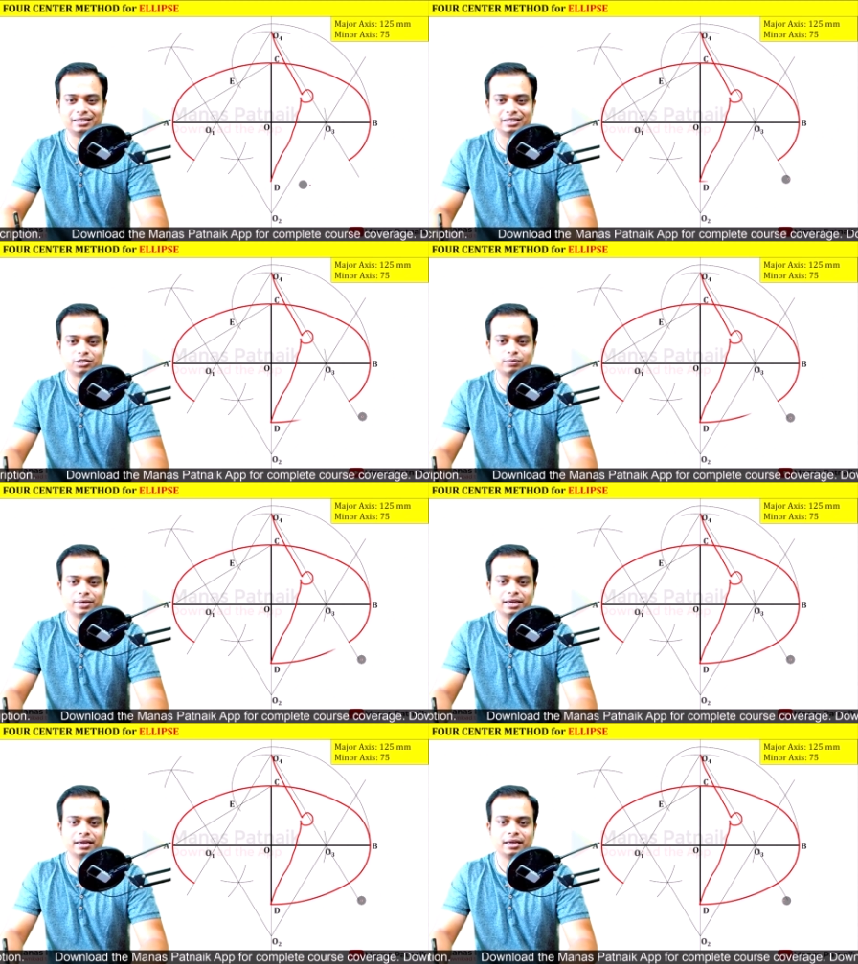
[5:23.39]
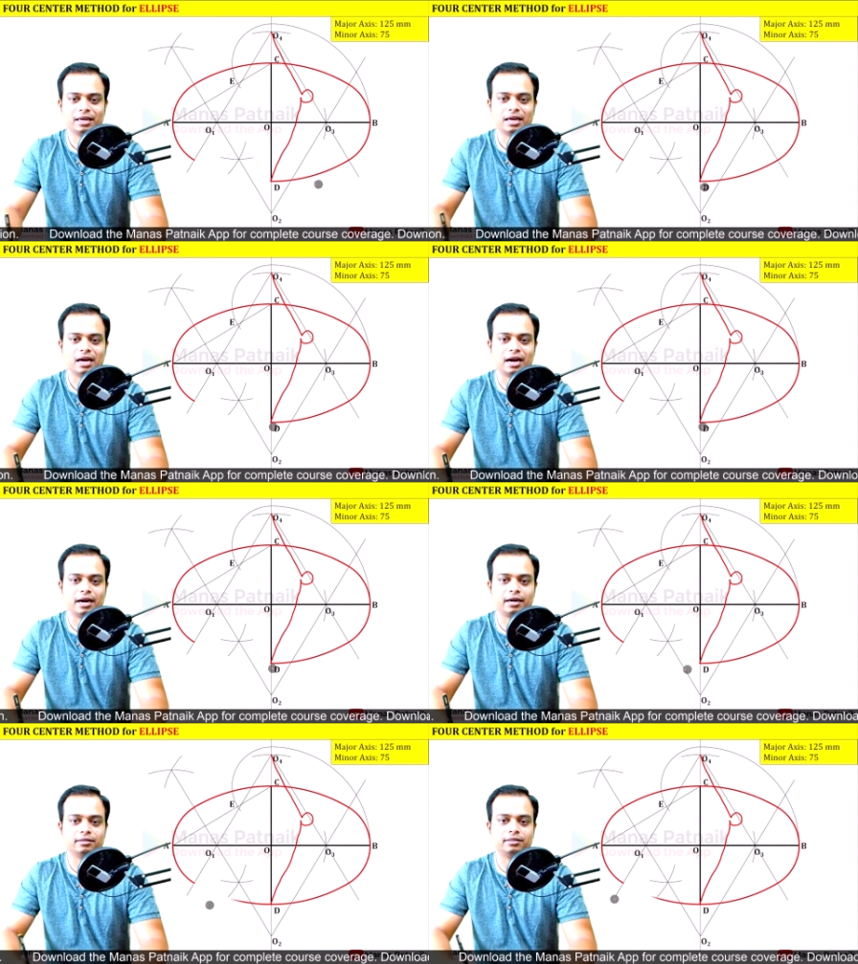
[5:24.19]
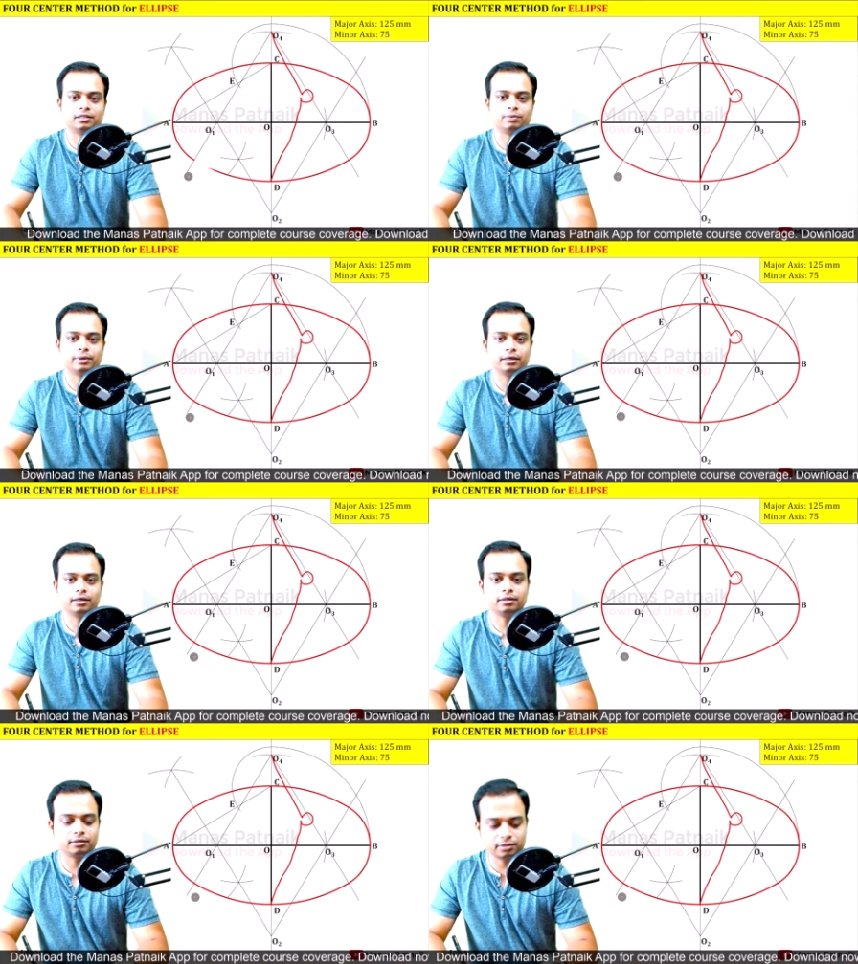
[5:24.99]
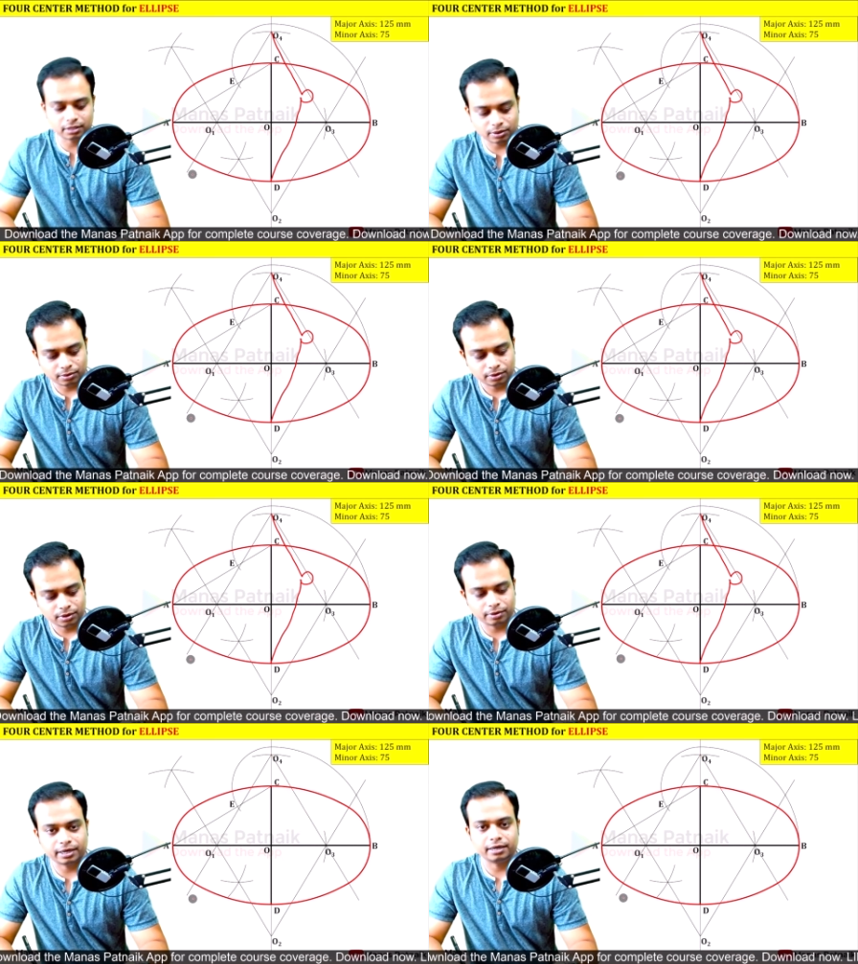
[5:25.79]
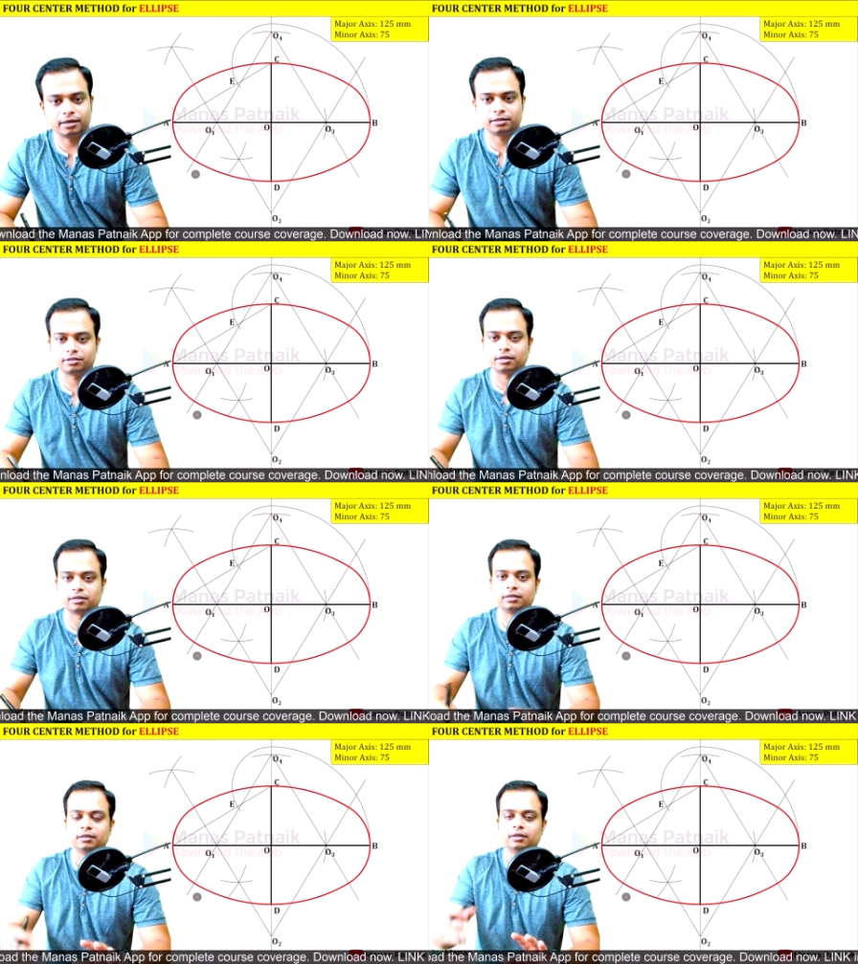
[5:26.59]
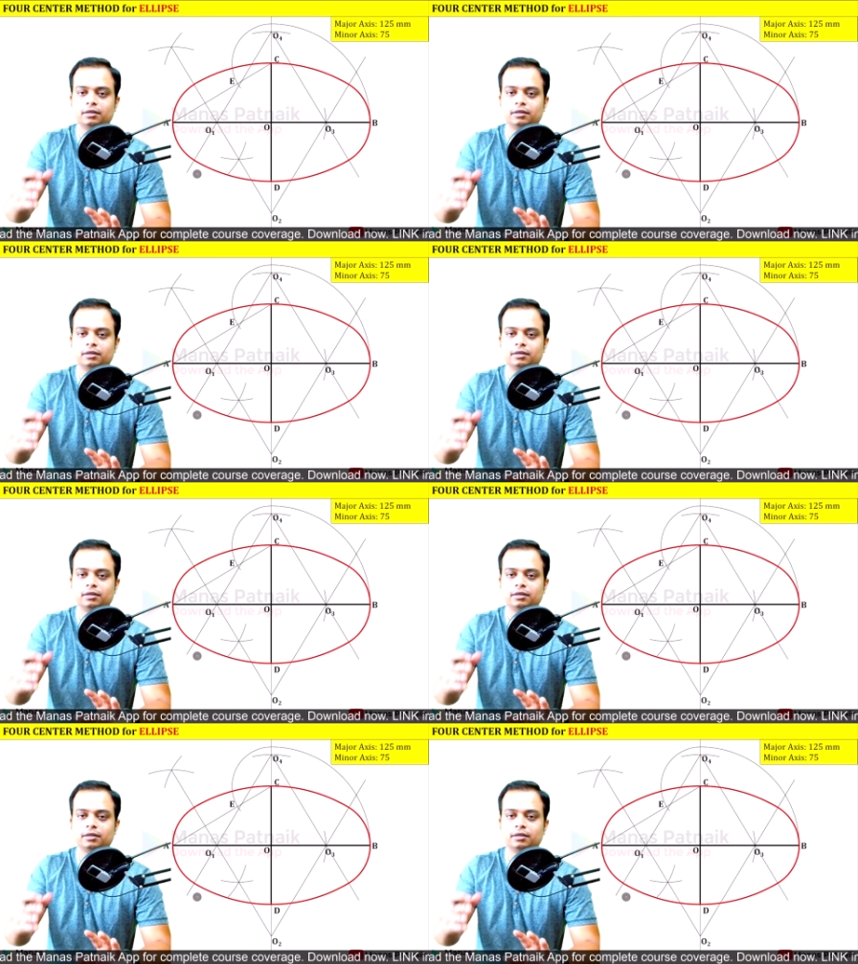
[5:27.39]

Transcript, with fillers: this way and this way this is how you can construct